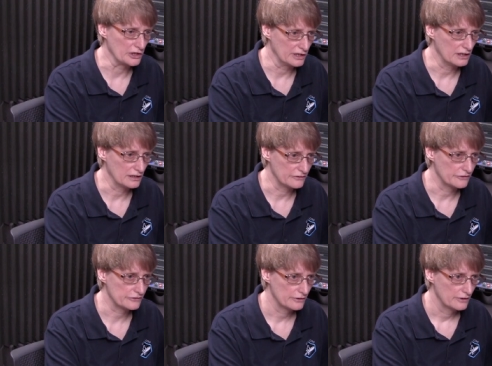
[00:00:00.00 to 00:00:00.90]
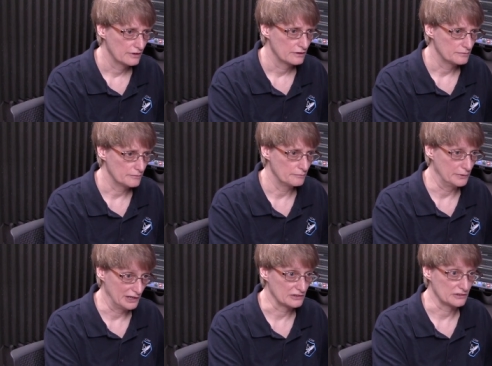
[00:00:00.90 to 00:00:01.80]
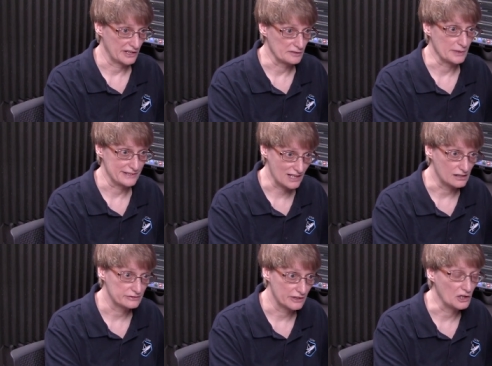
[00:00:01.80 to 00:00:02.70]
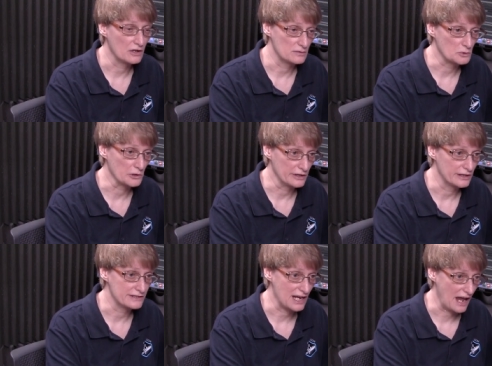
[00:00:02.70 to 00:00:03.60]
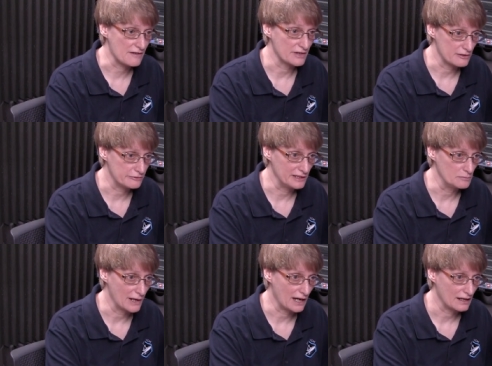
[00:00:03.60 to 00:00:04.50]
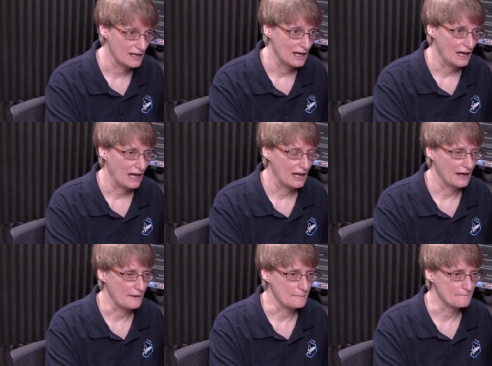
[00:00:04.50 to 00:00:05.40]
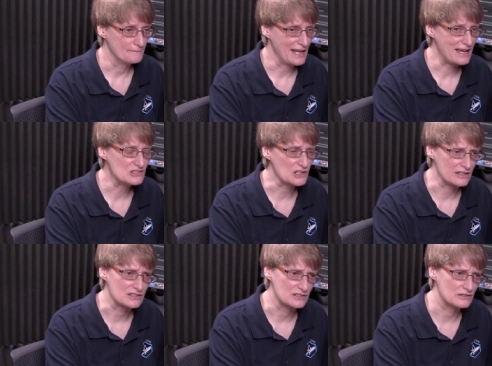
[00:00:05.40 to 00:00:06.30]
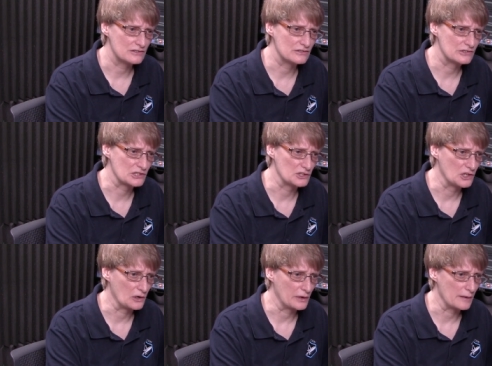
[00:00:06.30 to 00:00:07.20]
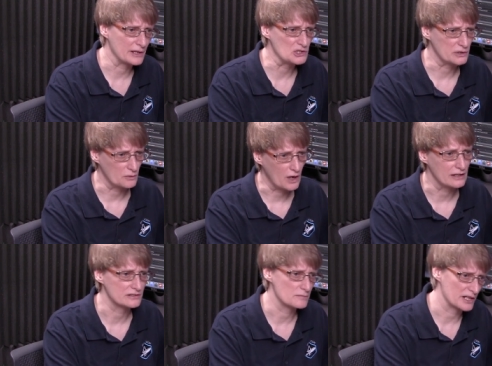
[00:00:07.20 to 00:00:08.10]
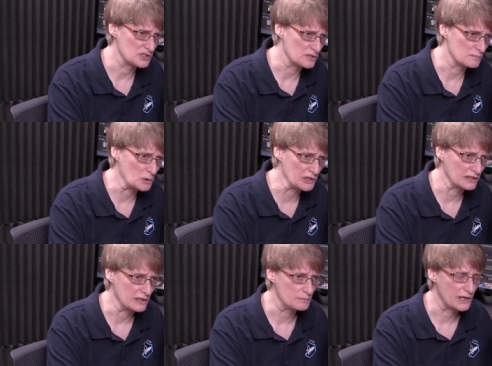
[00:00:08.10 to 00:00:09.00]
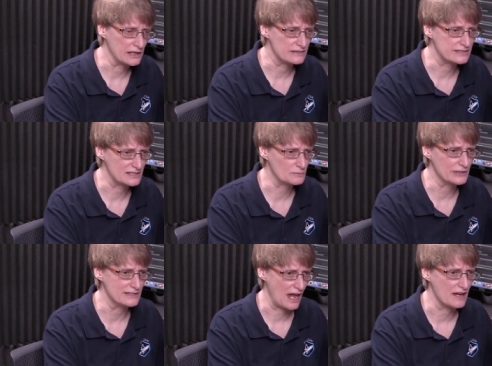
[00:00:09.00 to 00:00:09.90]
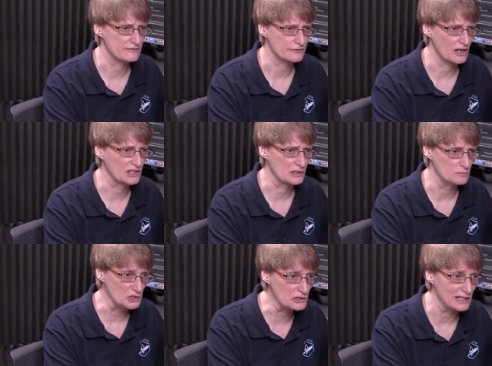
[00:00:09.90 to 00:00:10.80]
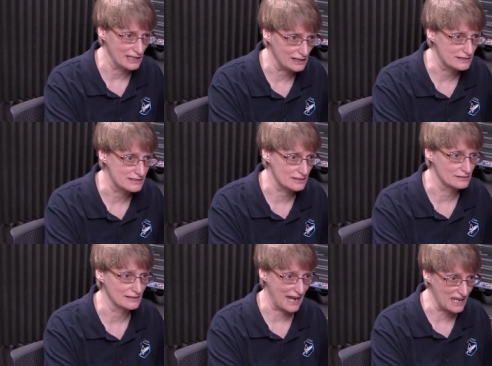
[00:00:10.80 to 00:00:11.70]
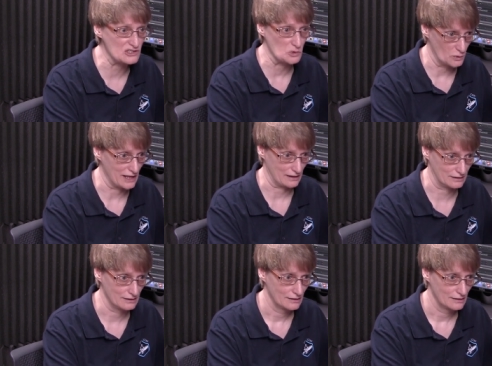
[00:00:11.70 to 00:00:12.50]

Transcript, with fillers: it is being a writer myself, I know how important it is to have that feedback. Um, not just to know am I doing well or am I doing poorly, but simply to have a community to land with